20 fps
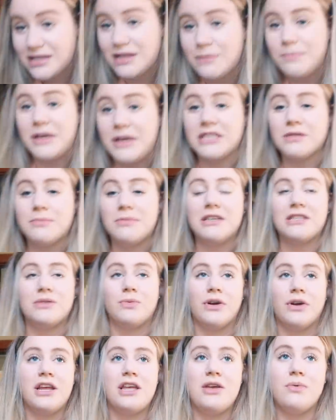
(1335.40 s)
in the basement is
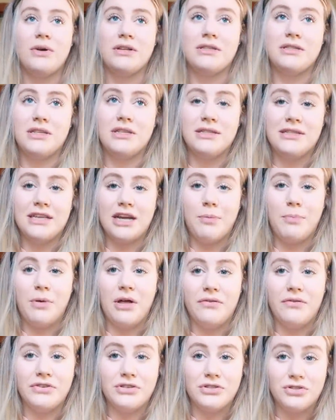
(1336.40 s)
where he wants to set up
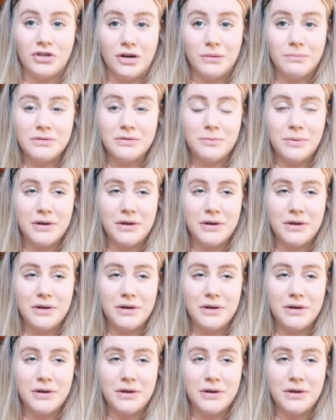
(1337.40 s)
all of his drums,